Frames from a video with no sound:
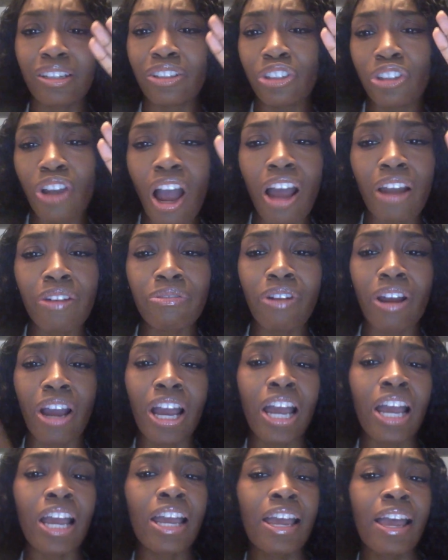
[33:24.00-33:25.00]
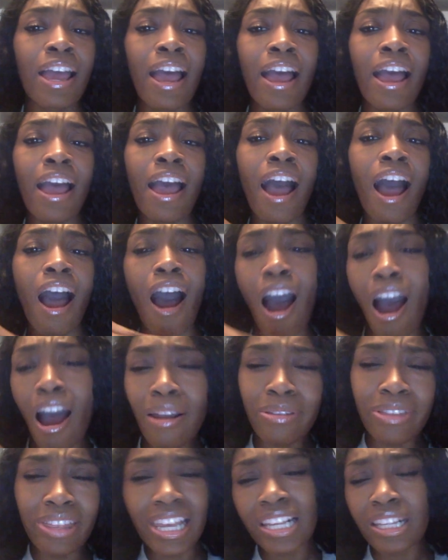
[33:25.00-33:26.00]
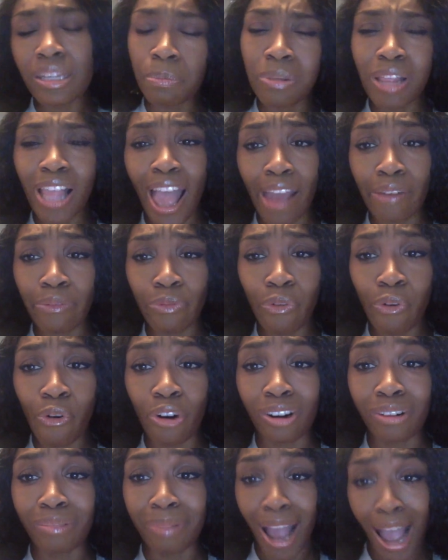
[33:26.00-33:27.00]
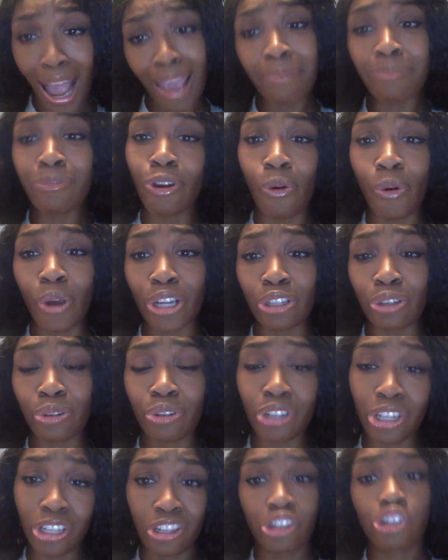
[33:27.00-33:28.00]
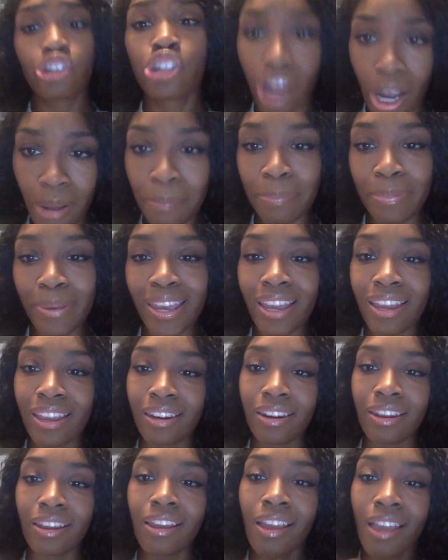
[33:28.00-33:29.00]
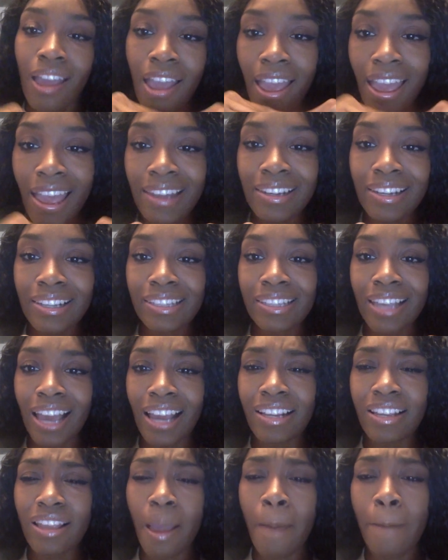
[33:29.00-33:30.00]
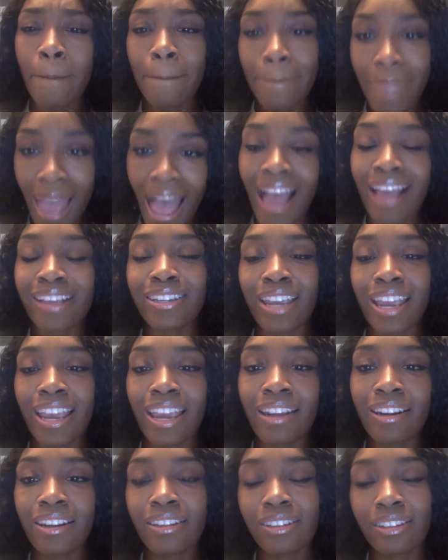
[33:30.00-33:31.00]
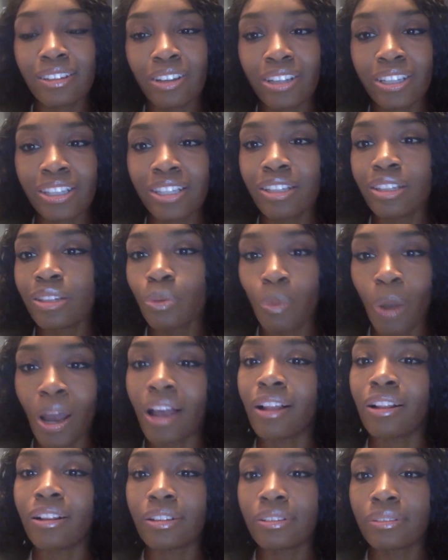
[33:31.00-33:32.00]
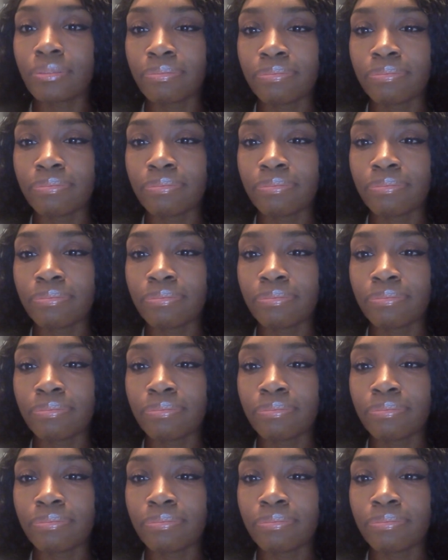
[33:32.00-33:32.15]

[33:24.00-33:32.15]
genre, on this platform, I'm going to just jump in and decide to bash Anna's looks as well.